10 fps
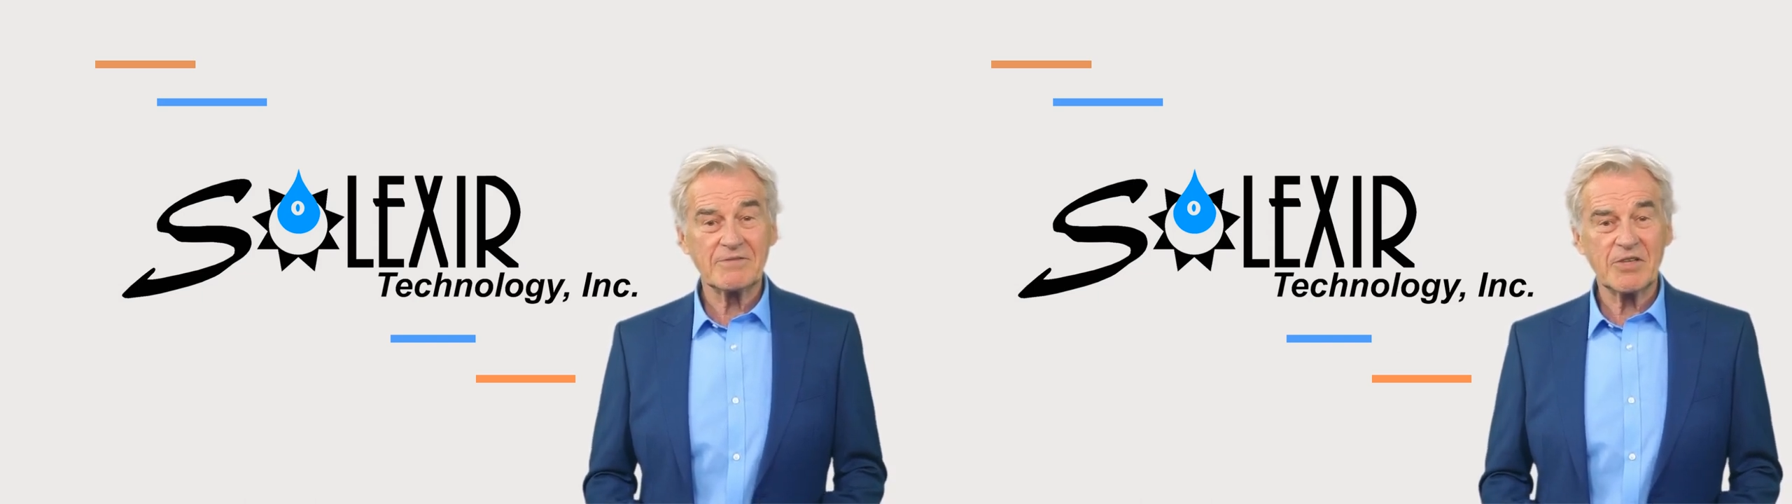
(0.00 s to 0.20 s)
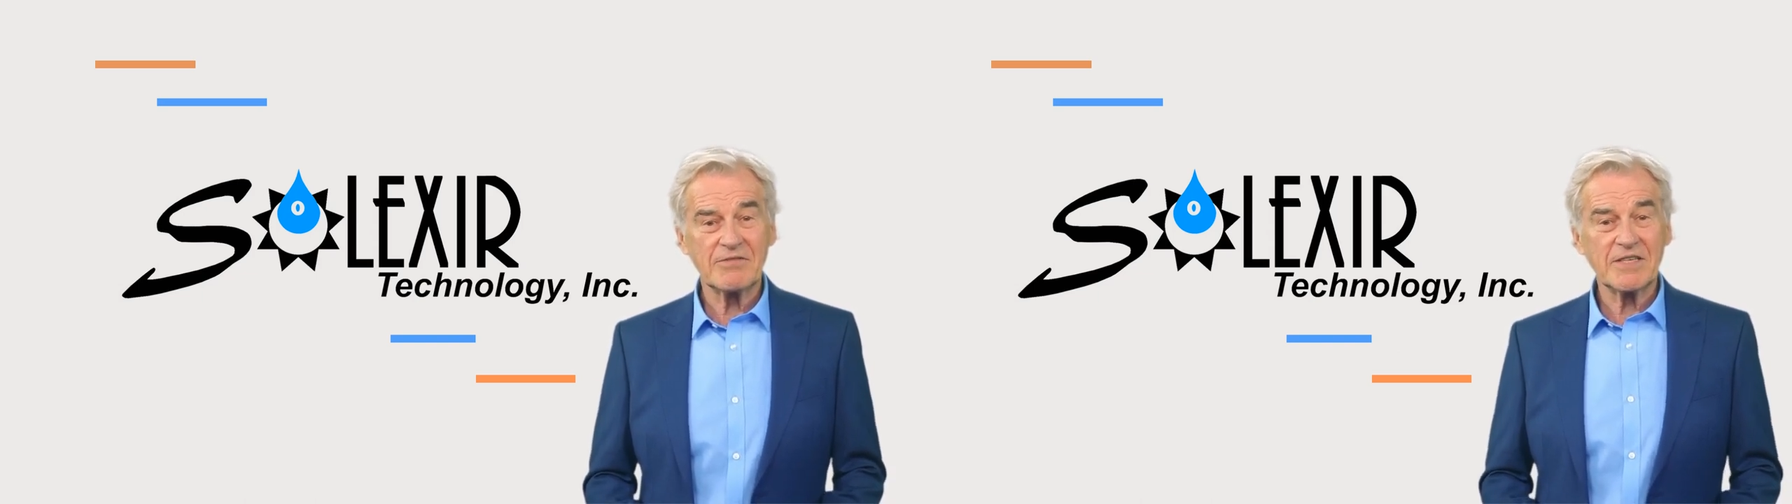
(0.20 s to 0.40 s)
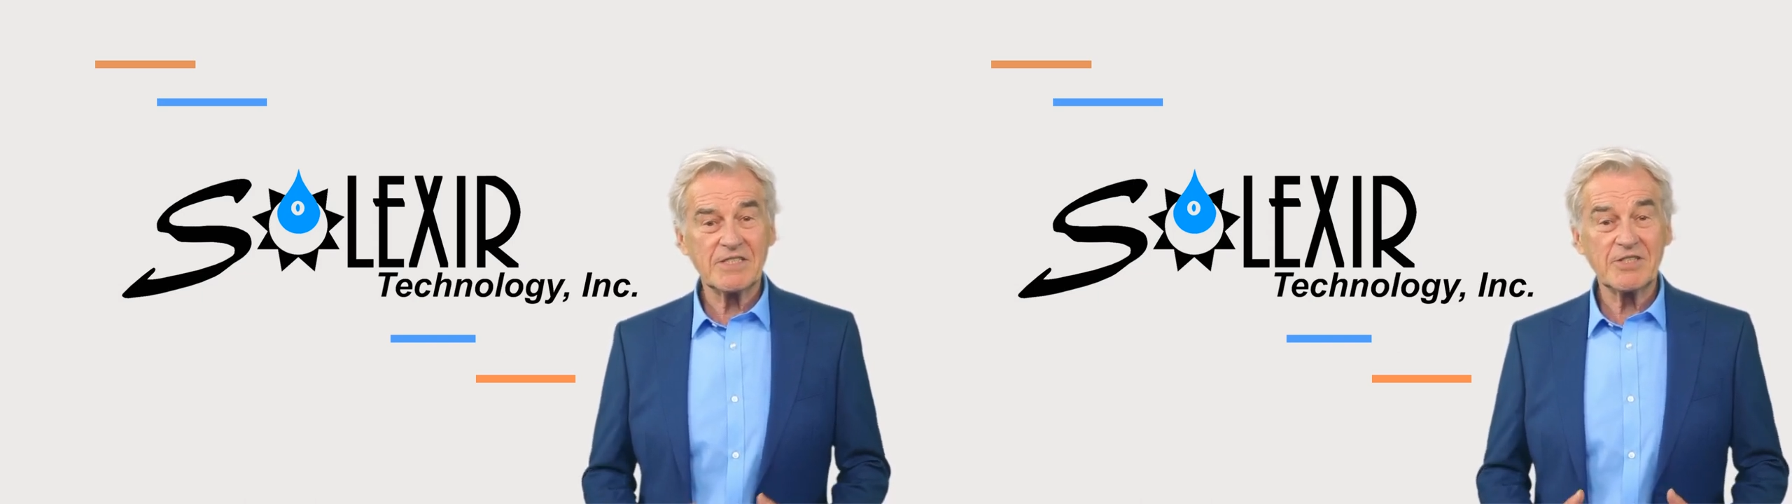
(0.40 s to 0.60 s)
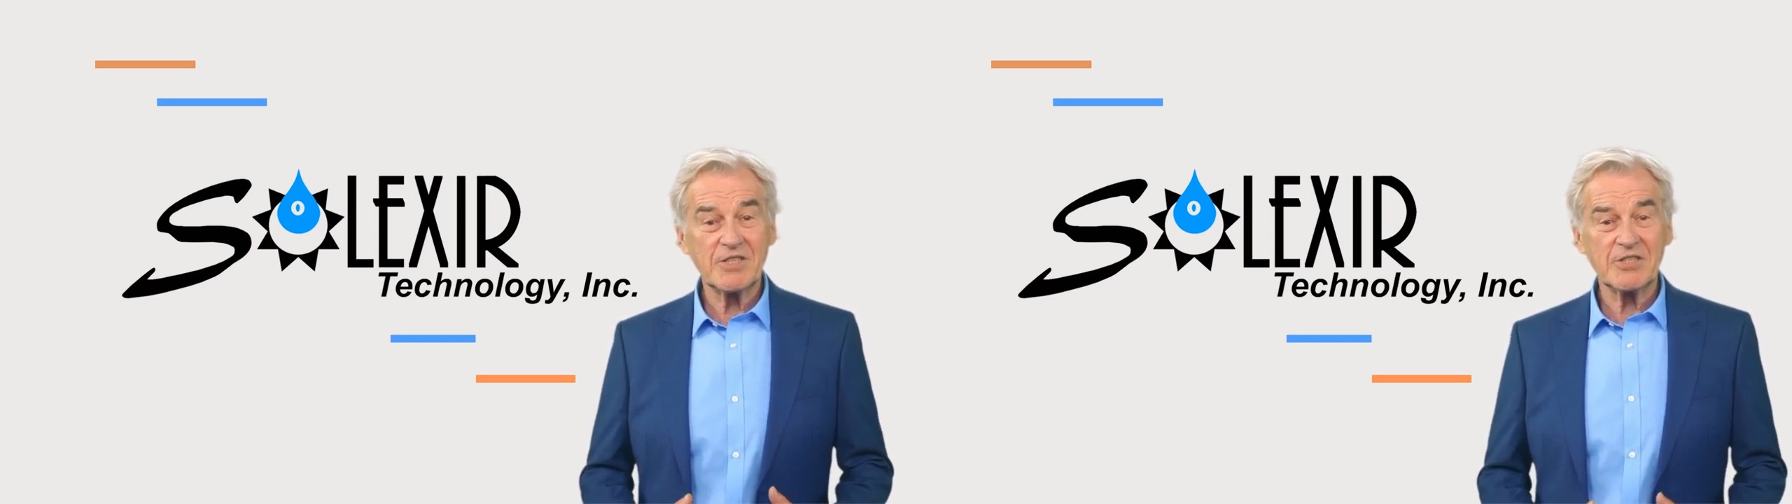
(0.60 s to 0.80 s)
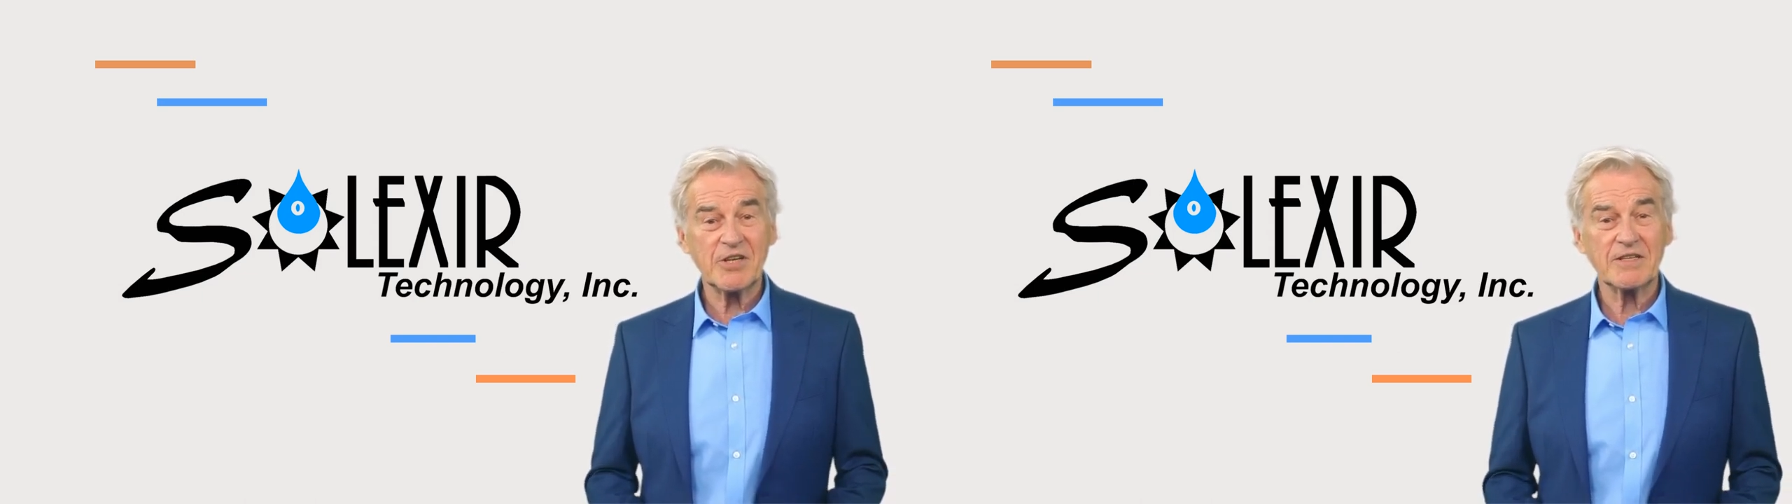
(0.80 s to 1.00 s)
privileged
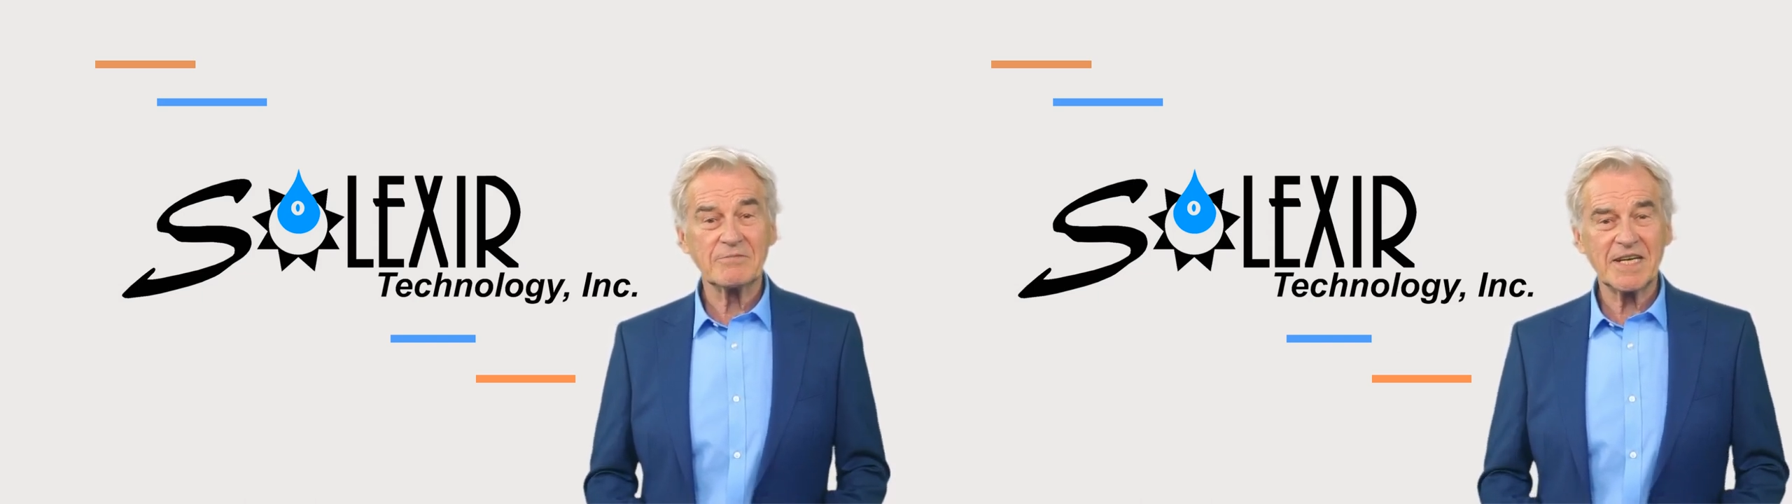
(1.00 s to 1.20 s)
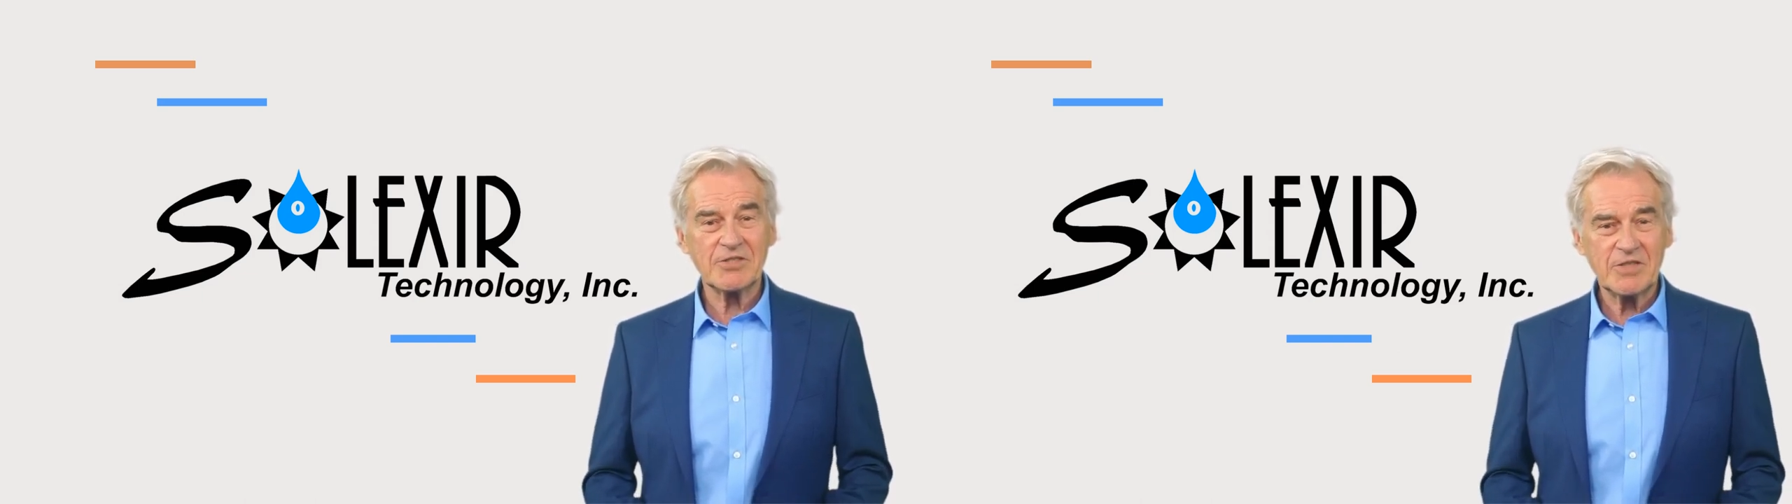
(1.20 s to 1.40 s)
to serve major